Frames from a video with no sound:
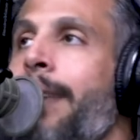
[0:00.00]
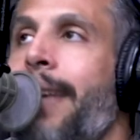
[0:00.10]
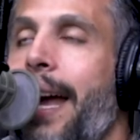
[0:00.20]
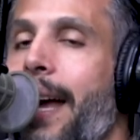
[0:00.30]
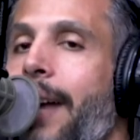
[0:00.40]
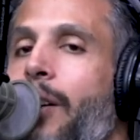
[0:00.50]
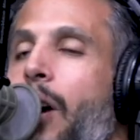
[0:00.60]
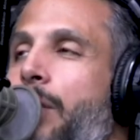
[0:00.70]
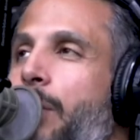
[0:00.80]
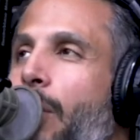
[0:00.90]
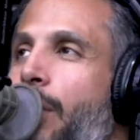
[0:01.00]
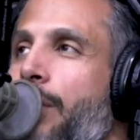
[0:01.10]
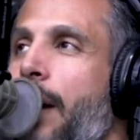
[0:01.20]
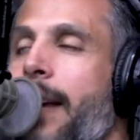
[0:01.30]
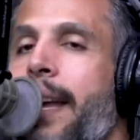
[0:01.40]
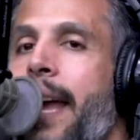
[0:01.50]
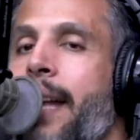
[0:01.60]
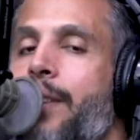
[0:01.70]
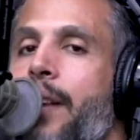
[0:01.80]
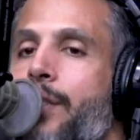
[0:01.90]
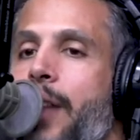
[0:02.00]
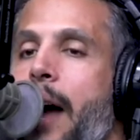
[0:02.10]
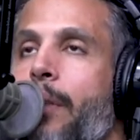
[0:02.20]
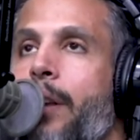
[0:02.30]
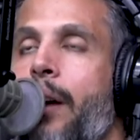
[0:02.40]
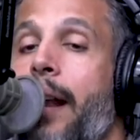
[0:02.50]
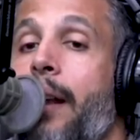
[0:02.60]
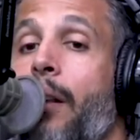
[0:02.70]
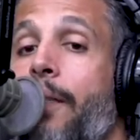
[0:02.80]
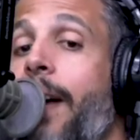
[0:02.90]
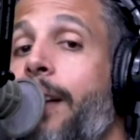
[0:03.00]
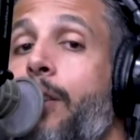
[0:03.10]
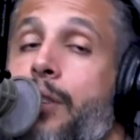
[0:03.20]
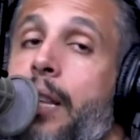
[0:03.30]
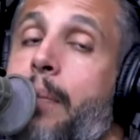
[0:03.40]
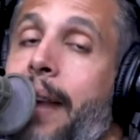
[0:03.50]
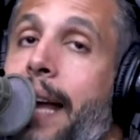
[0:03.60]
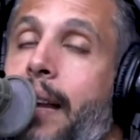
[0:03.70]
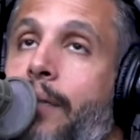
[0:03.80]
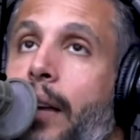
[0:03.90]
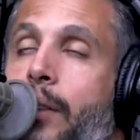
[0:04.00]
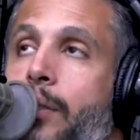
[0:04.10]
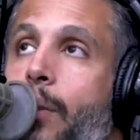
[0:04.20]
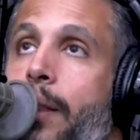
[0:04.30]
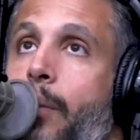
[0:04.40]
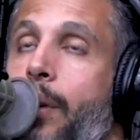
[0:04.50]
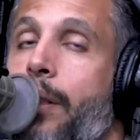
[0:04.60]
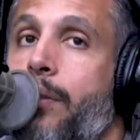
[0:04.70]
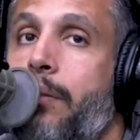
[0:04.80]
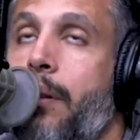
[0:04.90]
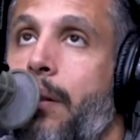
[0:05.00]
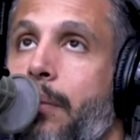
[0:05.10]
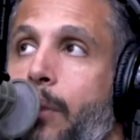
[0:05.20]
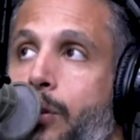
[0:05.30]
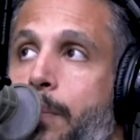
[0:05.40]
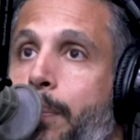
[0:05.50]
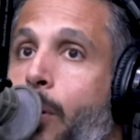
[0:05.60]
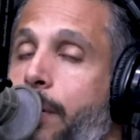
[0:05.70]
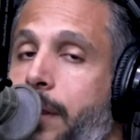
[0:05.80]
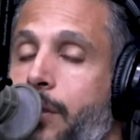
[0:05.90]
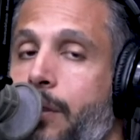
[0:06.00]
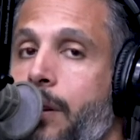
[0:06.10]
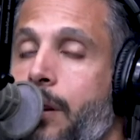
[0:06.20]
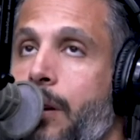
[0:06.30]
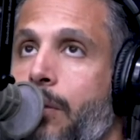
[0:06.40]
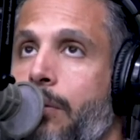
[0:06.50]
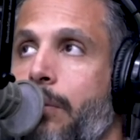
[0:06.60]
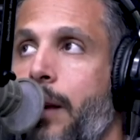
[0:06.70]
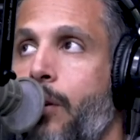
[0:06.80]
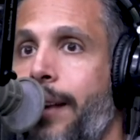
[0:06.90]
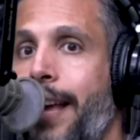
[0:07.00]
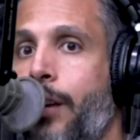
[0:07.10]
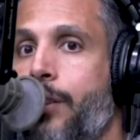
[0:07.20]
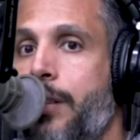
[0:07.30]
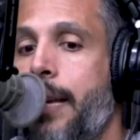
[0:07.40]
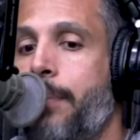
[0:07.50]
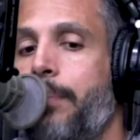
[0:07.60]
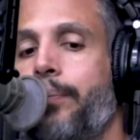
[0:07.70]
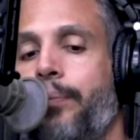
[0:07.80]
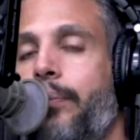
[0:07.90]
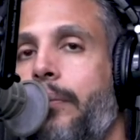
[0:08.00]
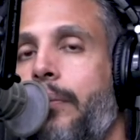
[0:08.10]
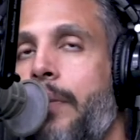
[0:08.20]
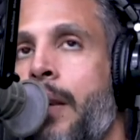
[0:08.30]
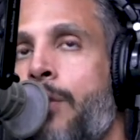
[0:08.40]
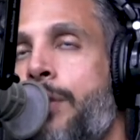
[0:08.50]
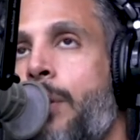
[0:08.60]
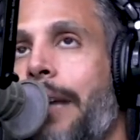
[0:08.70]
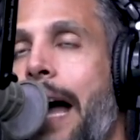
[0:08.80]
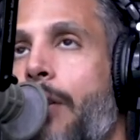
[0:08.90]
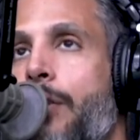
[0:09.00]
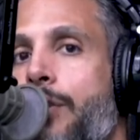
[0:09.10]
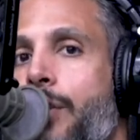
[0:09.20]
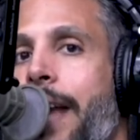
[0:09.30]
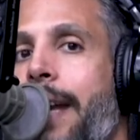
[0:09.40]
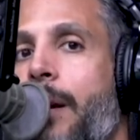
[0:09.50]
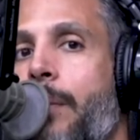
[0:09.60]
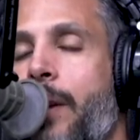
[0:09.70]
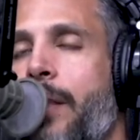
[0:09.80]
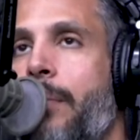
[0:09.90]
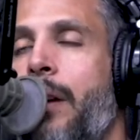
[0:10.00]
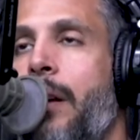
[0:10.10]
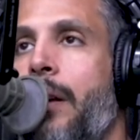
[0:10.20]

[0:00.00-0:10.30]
Right. Yeah, and you're also horizontal. It's not really good, and it'll affect your sleep negatively. So one of the most important things you could do in order to get good sleep is to allow your circadian rhythm